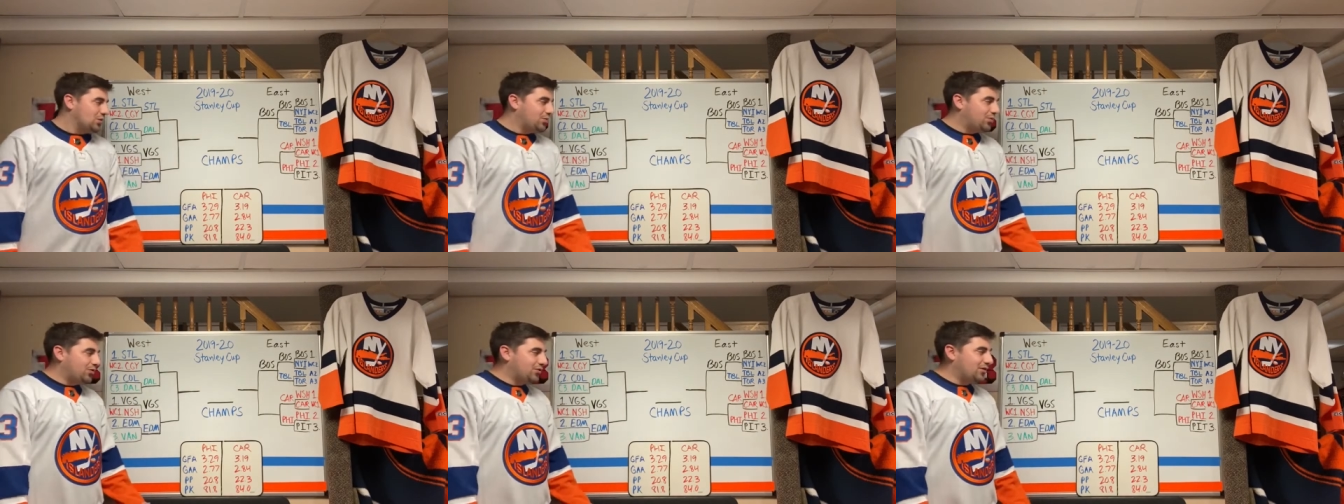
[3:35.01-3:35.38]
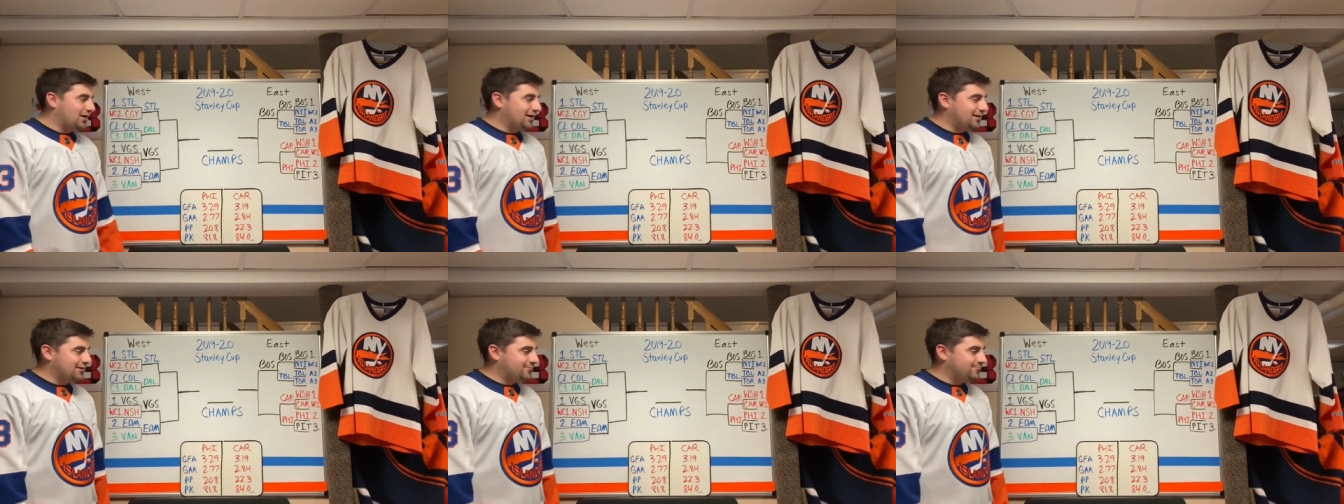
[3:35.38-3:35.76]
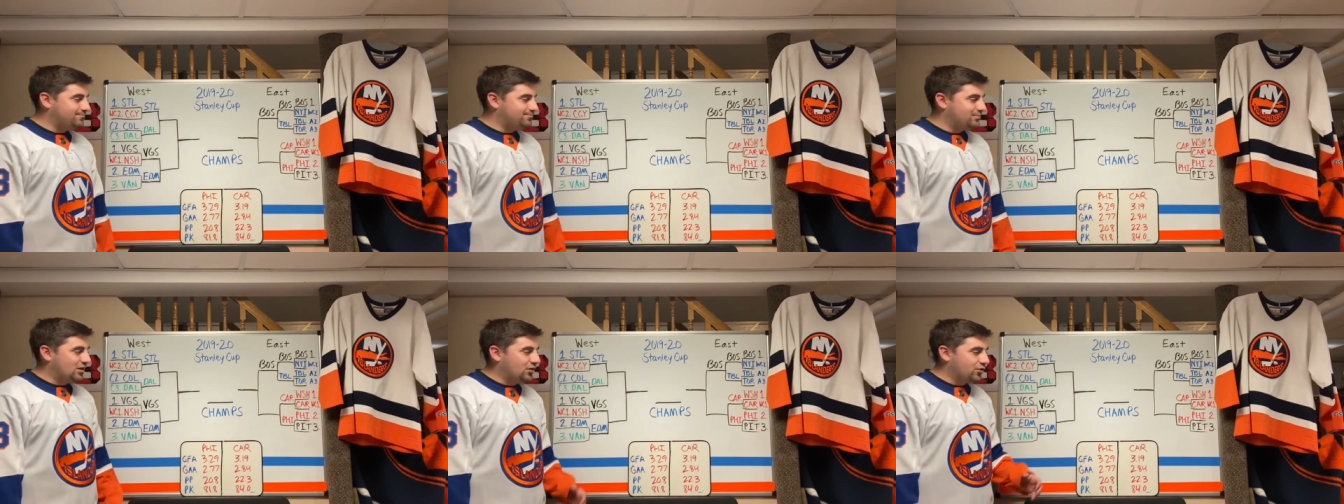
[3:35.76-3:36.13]
But
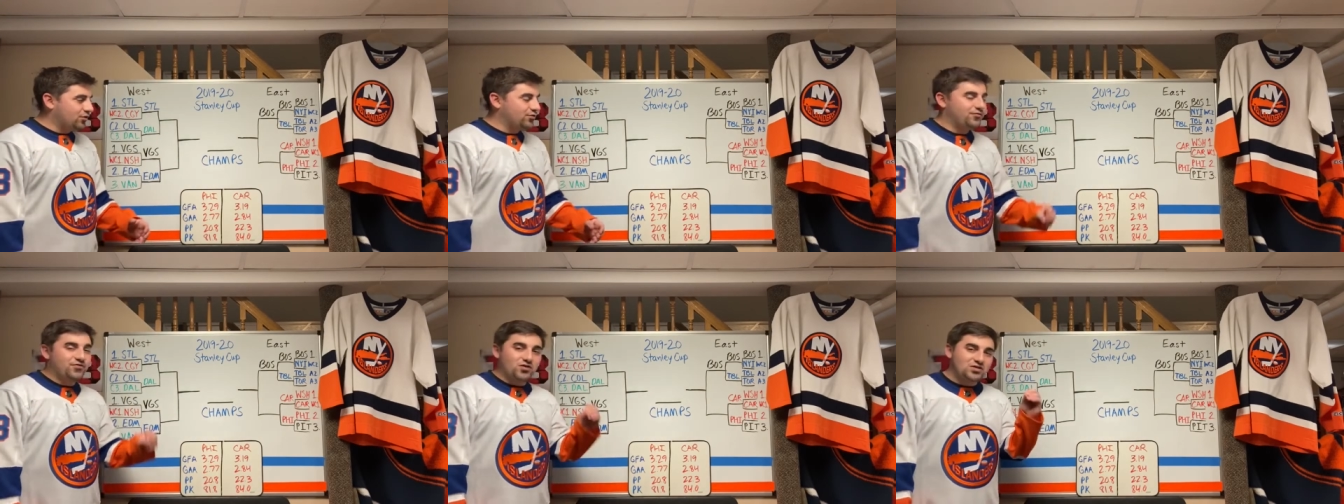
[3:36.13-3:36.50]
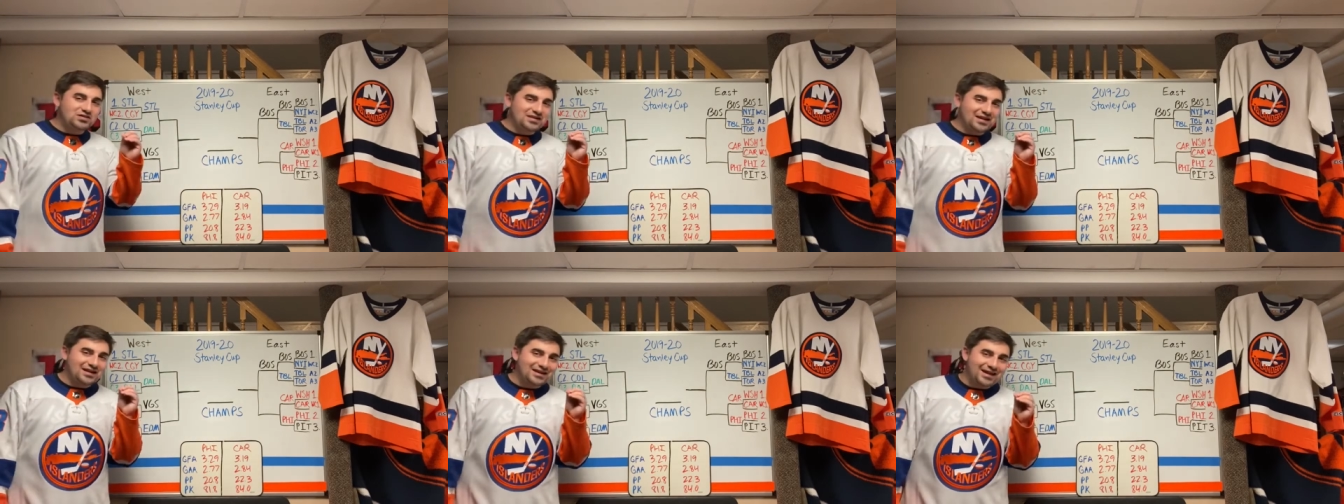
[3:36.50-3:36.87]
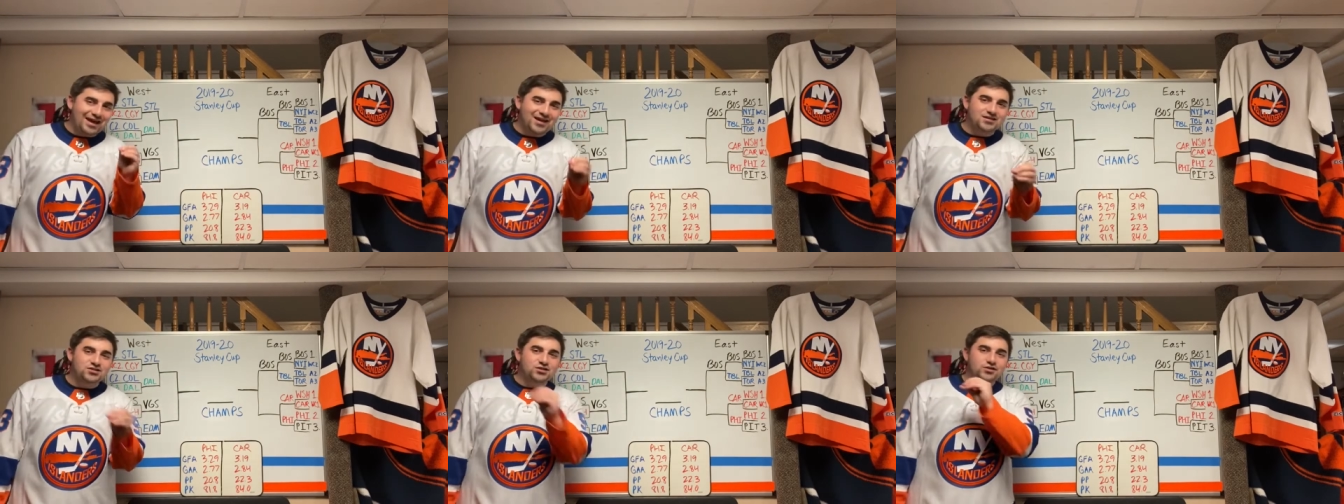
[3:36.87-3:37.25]
um, here, Philly's got an
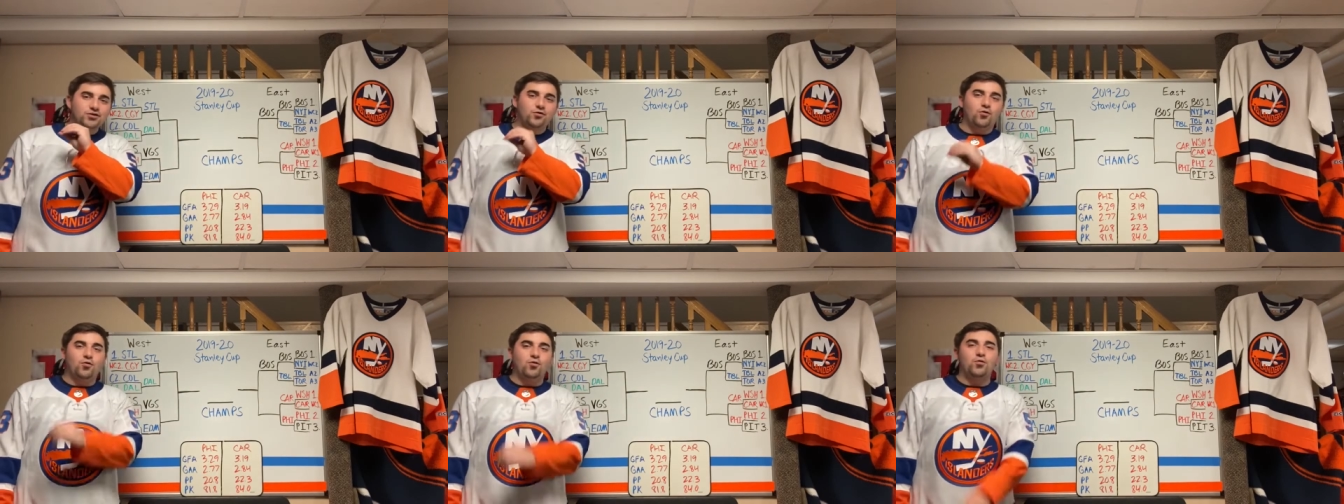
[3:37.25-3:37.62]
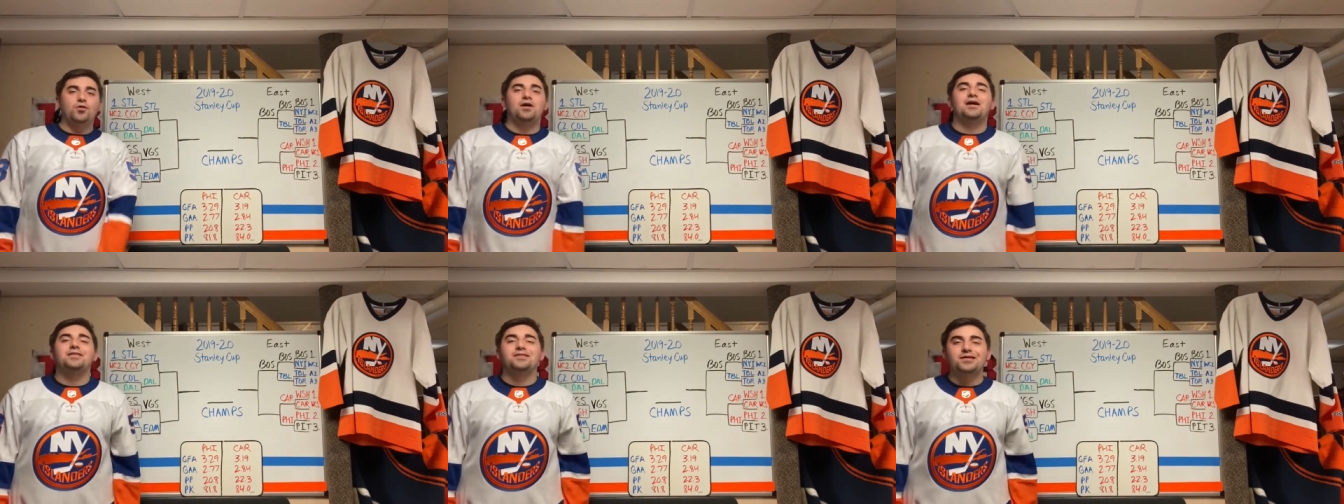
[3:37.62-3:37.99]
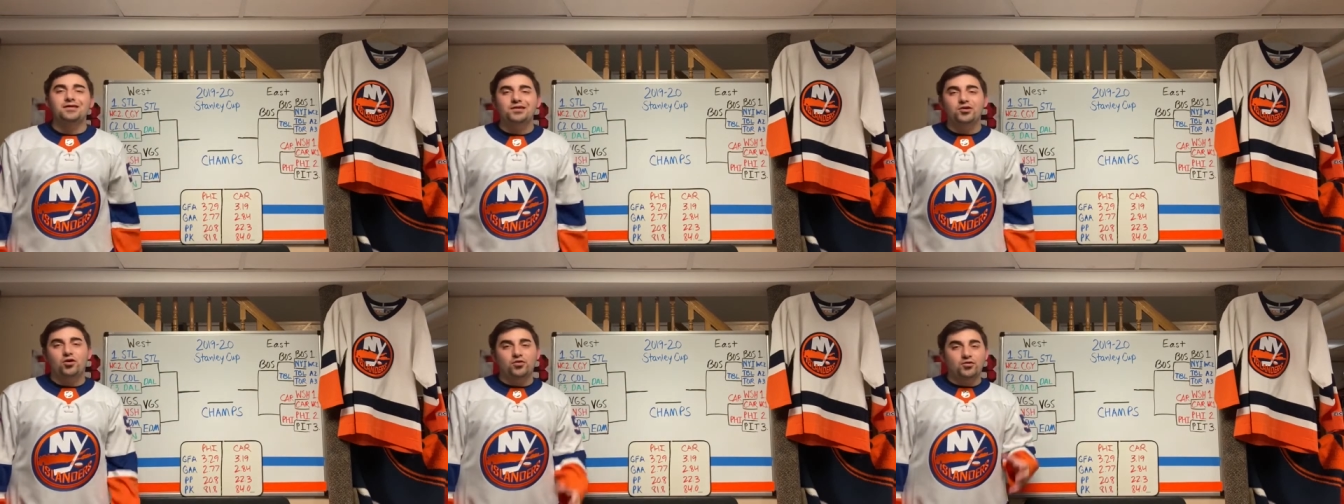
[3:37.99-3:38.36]
edge in goal. I
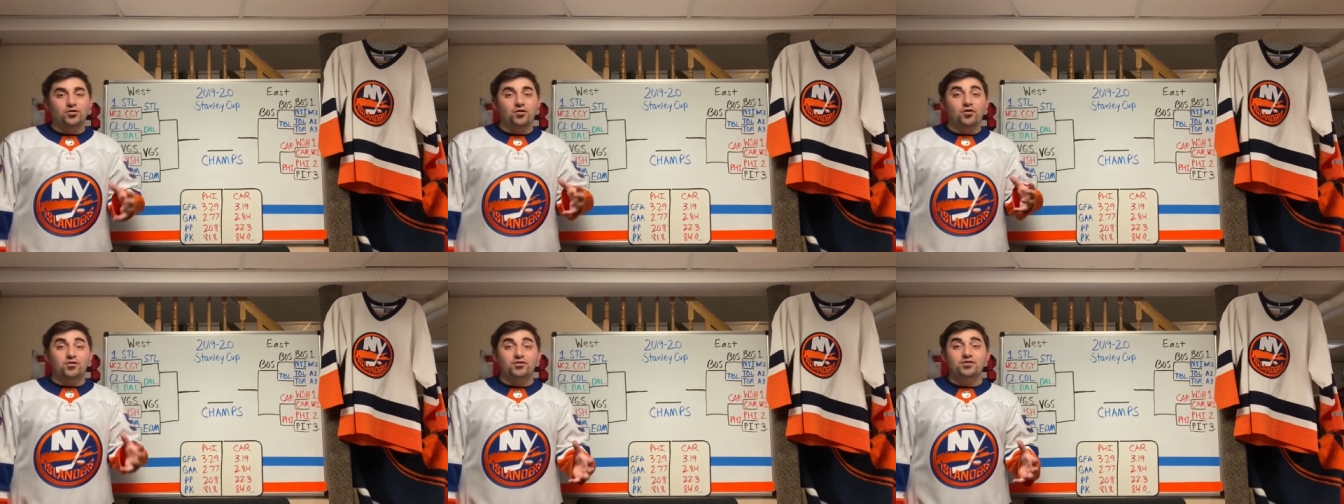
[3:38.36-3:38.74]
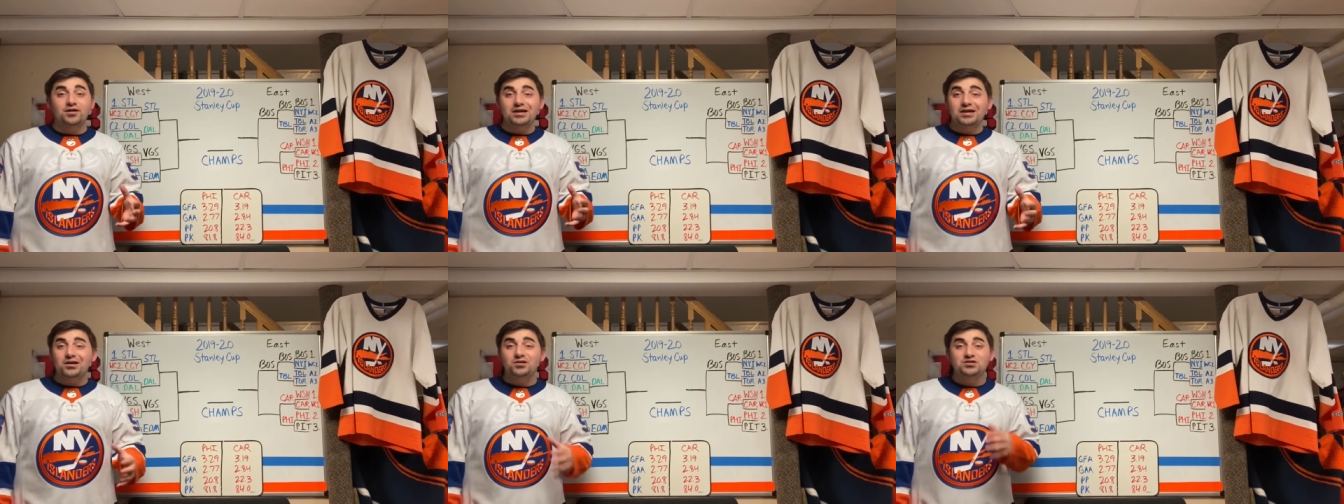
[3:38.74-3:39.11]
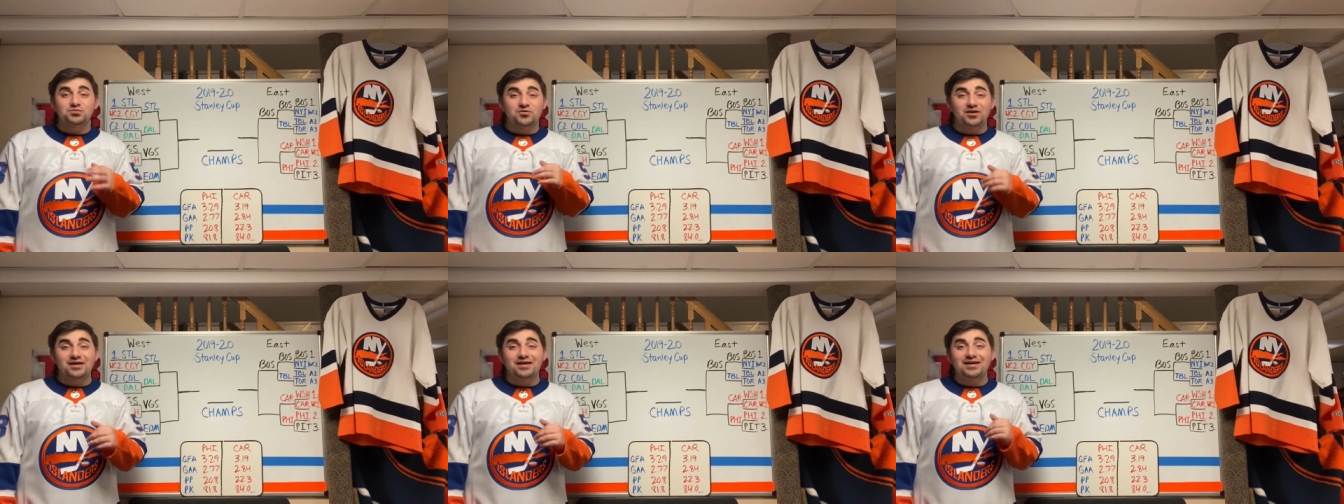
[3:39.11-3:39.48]
think Carter Hart is
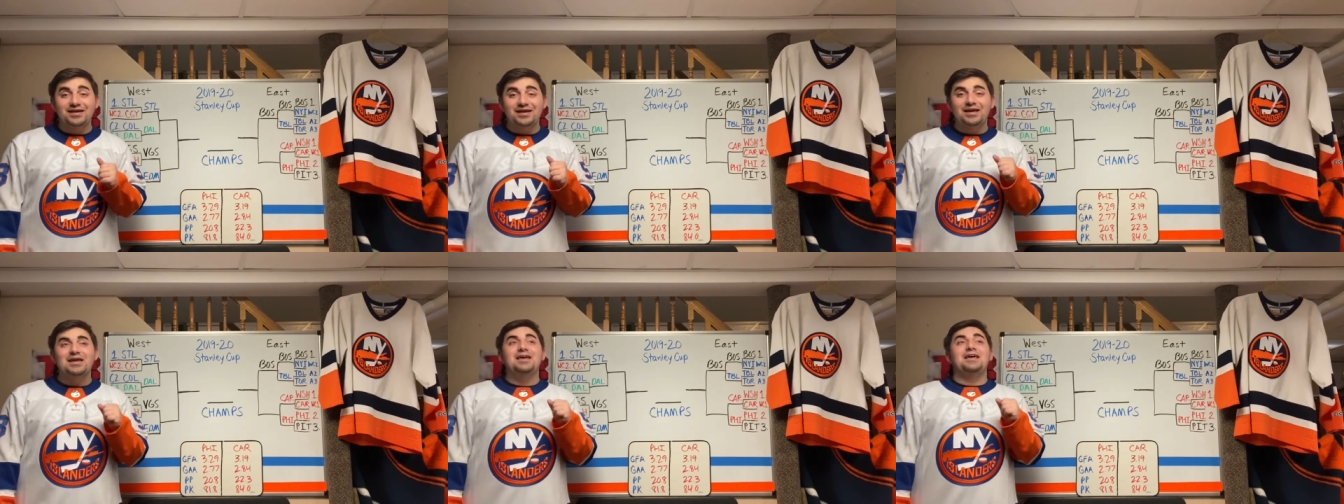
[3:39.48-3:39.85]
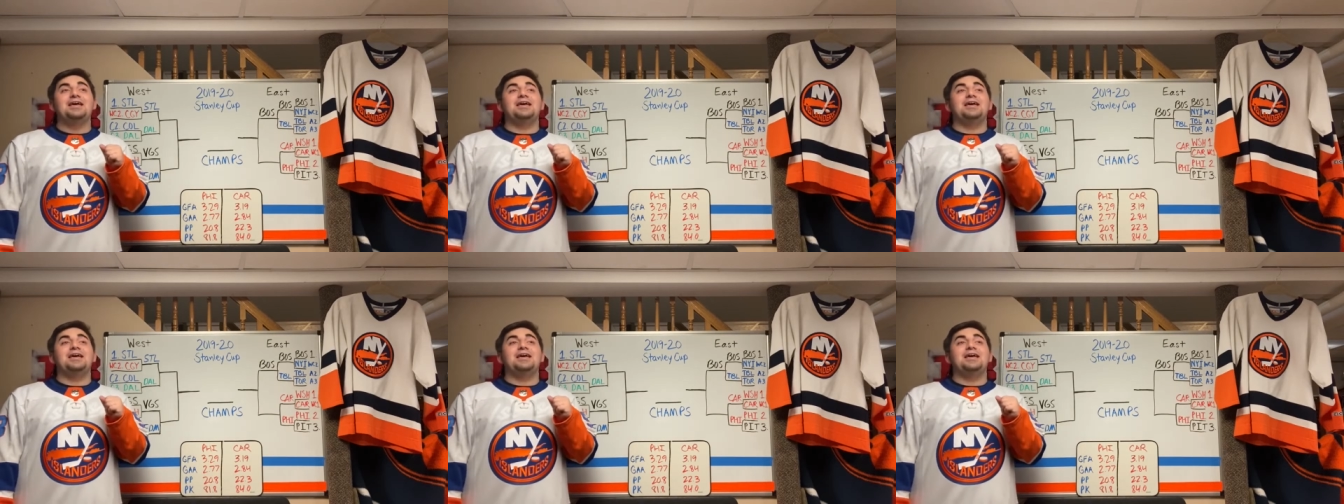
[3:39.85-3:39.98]
playing